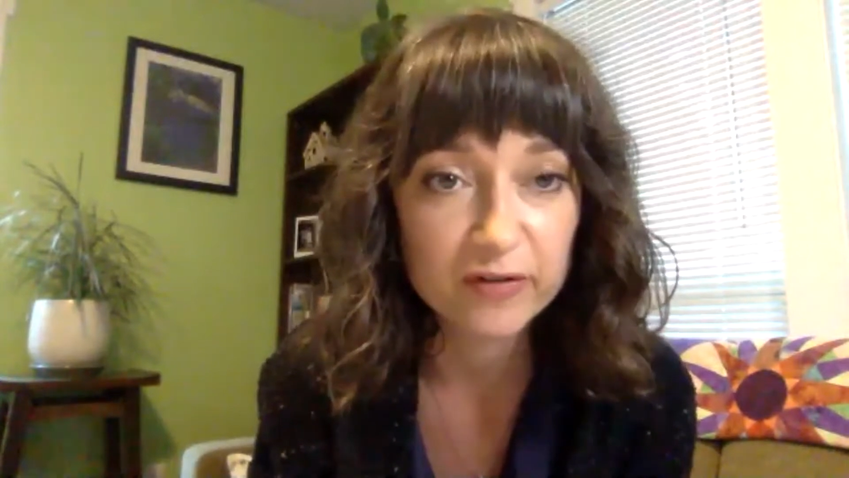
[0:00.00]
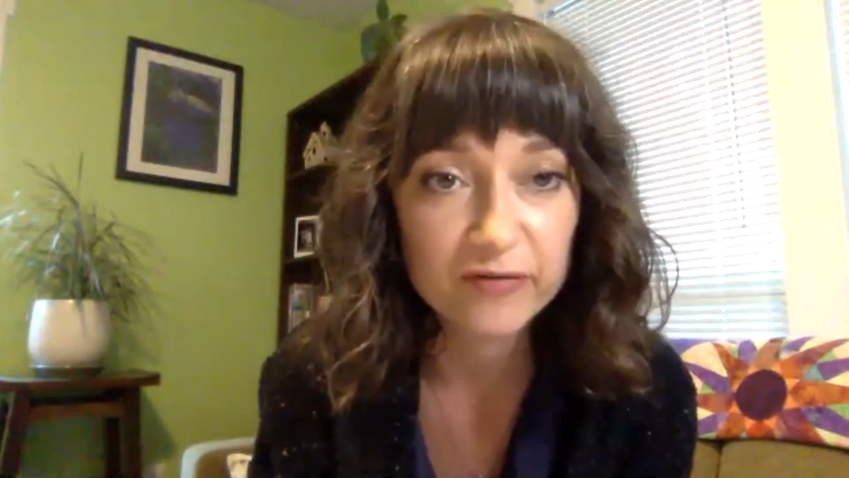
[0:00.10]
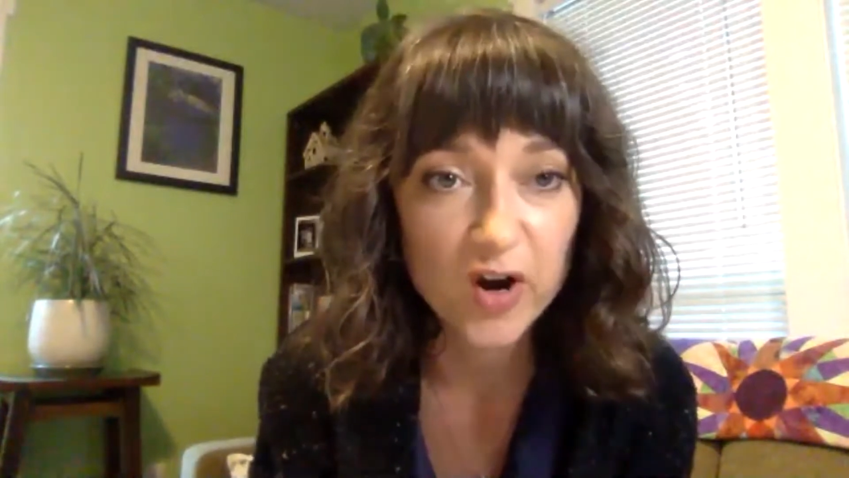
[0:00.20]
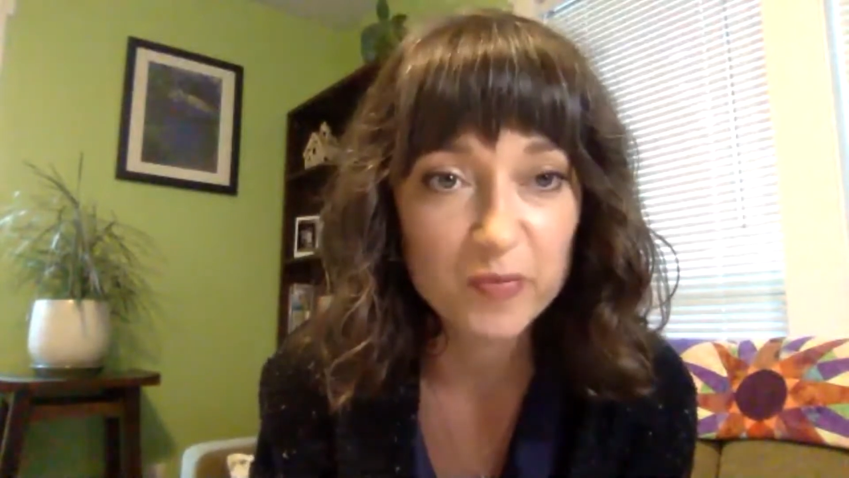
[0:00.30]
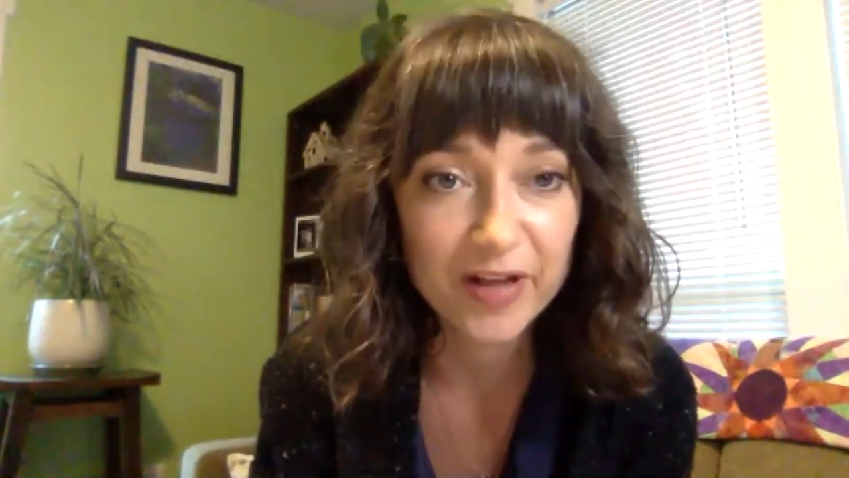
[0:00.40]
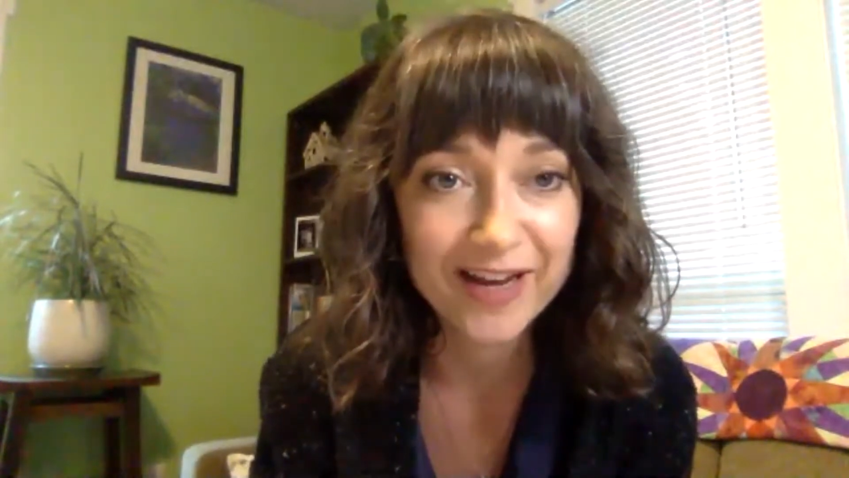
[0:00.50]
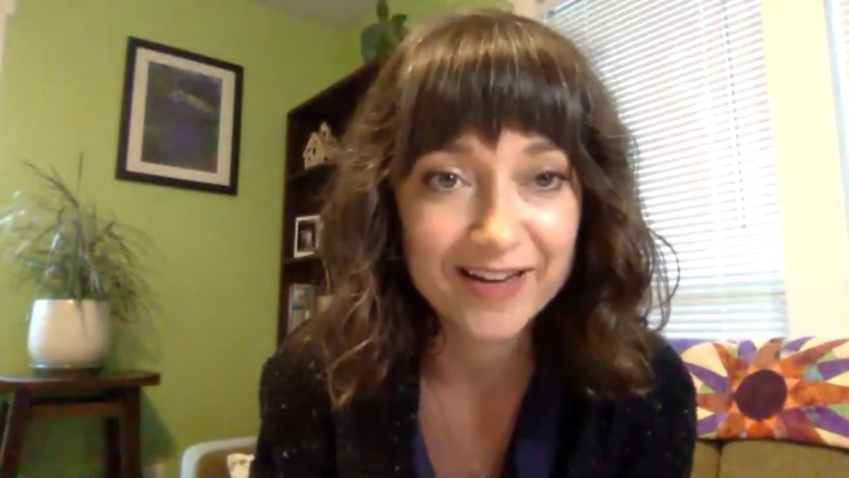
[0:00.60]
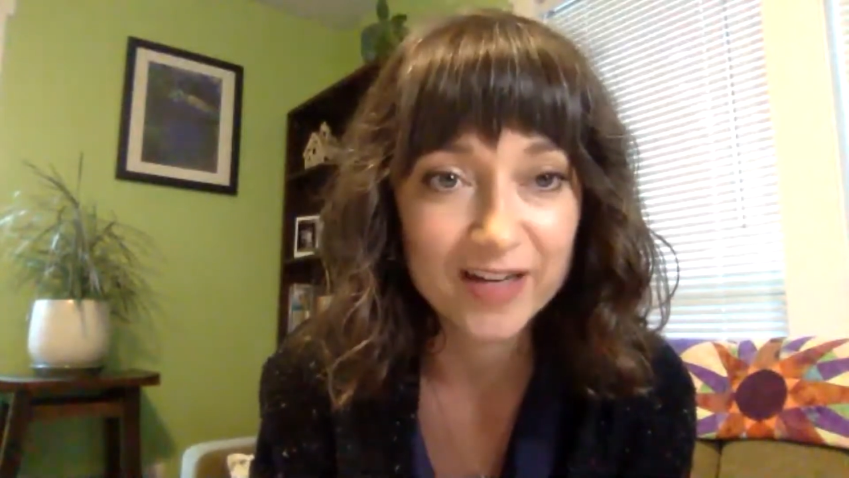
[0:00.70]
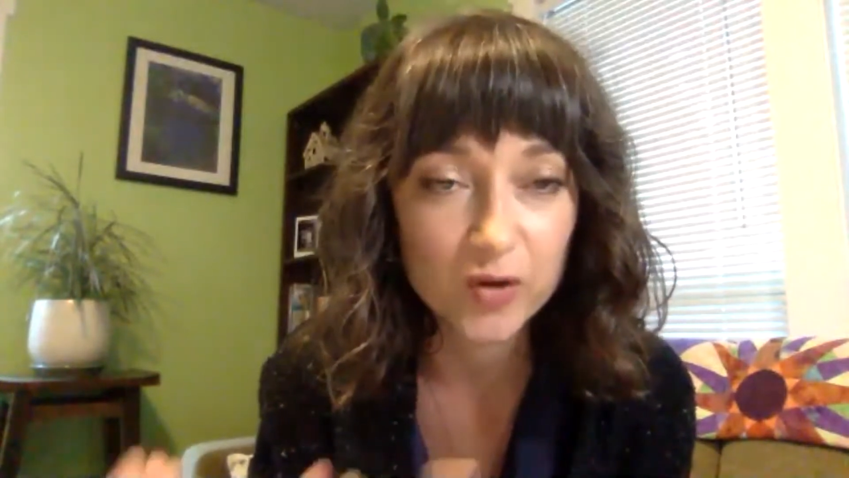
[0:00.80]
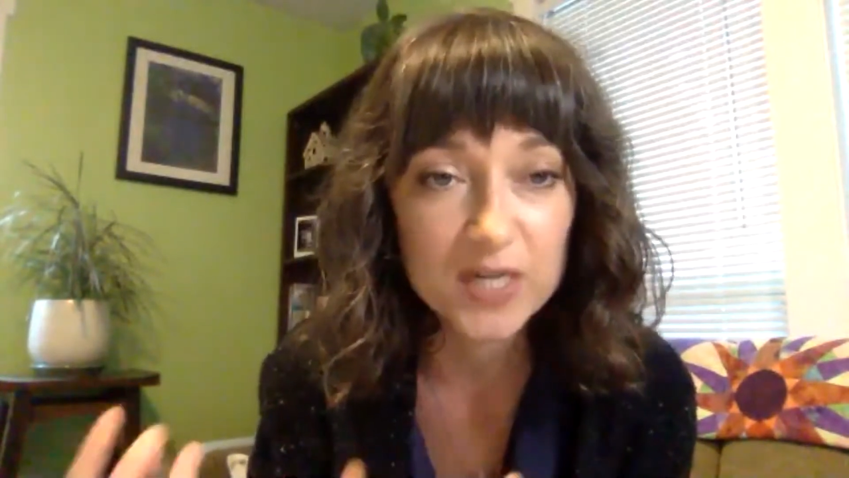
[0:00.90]

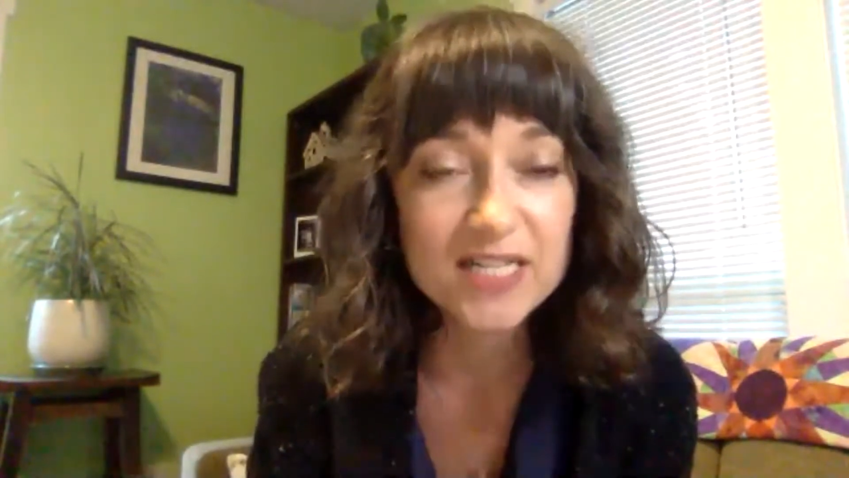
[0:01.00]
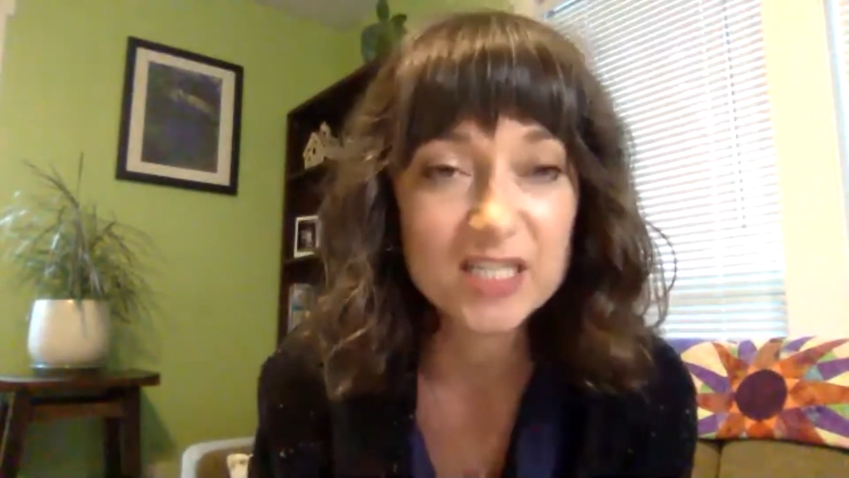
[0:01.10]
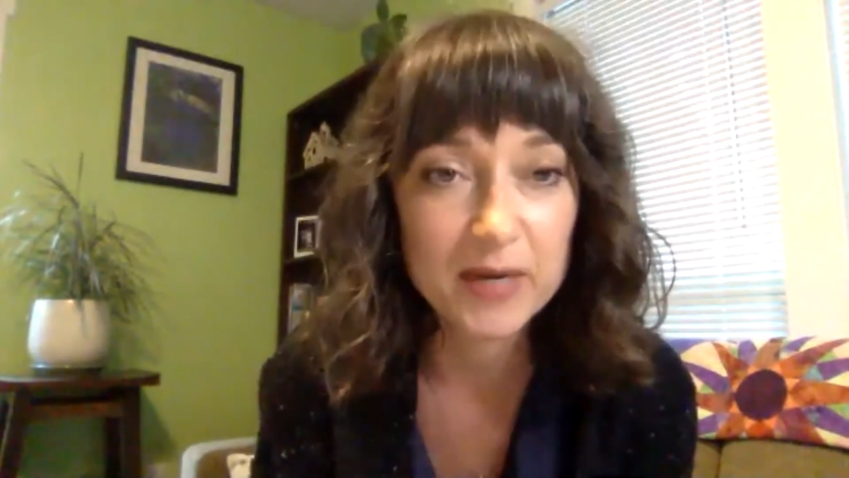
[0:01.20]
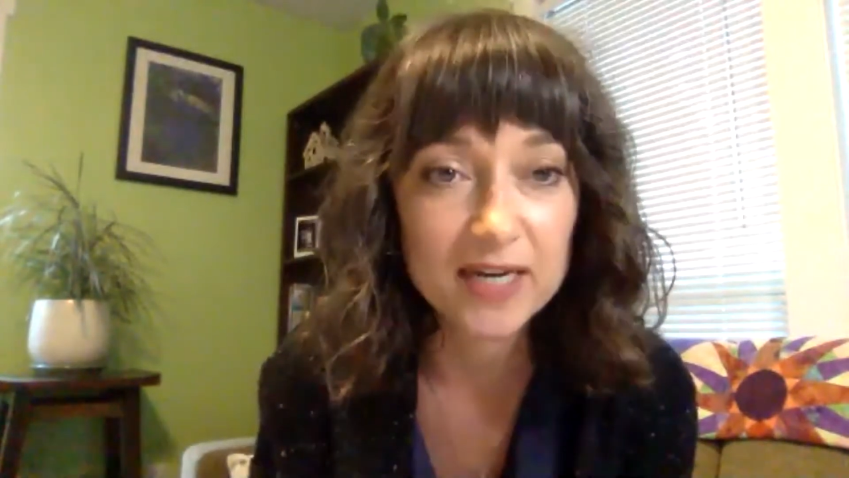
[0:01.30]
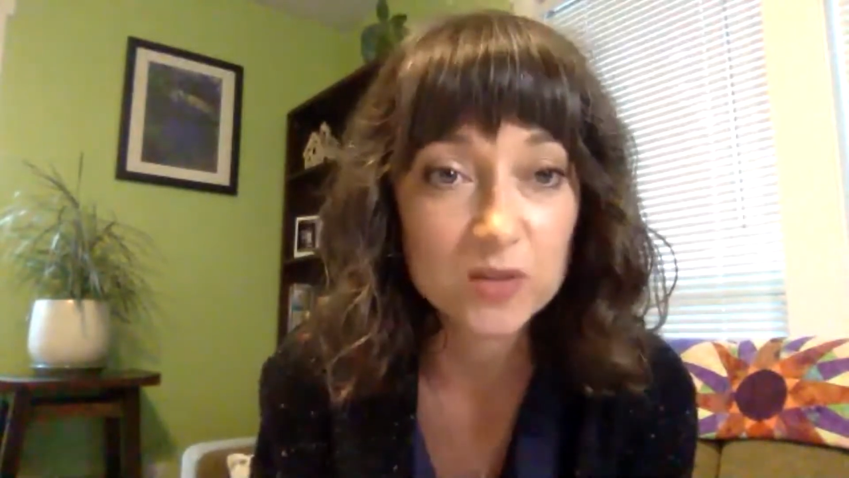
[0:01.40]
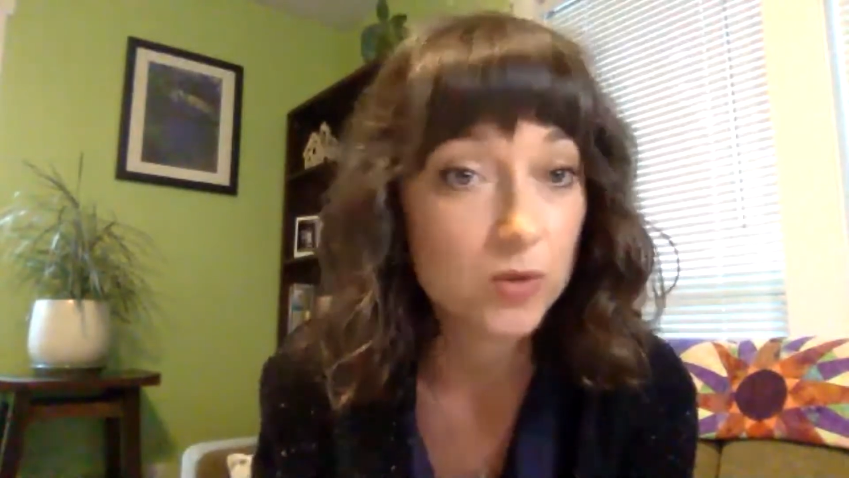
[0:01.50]
farmland and green space,